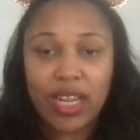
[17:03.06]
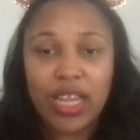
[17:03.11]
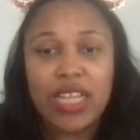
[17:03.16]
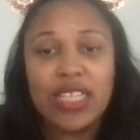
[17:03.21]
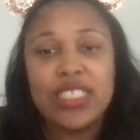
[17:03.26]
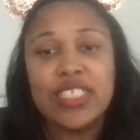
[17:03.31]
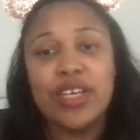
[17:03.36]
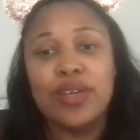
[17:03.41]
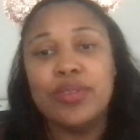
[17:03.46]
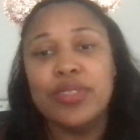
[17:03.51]

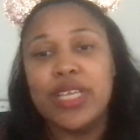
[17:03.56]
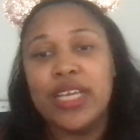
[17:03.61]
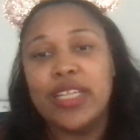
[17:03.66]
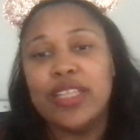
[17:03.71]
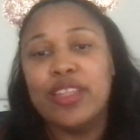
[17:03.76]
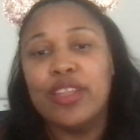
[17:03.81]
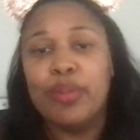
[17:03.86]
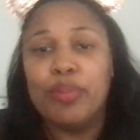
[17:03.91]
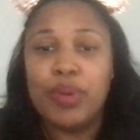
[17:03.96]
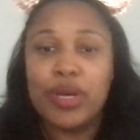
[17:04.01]
And so
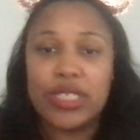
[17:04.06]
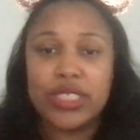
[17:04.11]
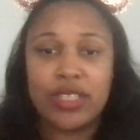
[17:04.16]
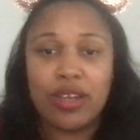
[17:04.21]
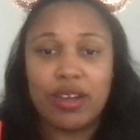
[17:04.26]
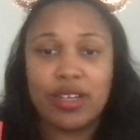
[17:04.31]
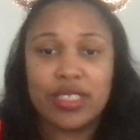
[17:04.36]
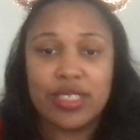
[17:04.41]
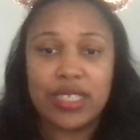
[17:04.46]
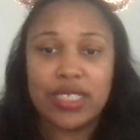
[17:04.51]
then the book
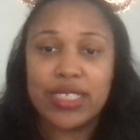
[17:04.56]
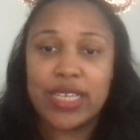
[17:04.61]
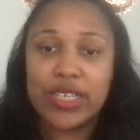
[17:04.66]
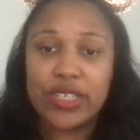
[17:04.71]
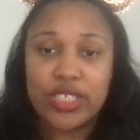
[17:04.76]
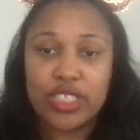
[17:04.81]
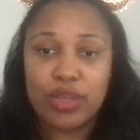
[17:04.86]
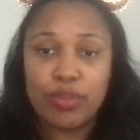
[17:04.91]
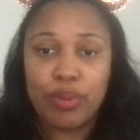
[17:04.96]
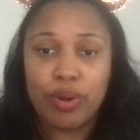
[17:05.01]
starts, because that's
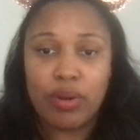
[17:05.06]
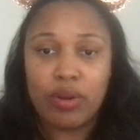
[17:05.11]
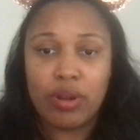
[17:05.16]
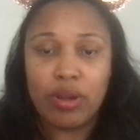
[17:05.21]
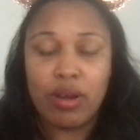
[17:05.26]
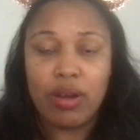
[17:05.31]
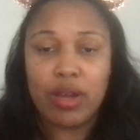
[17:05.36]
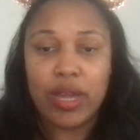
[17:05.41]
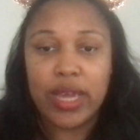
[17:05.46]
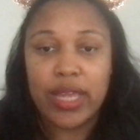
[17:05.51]
just the prologue.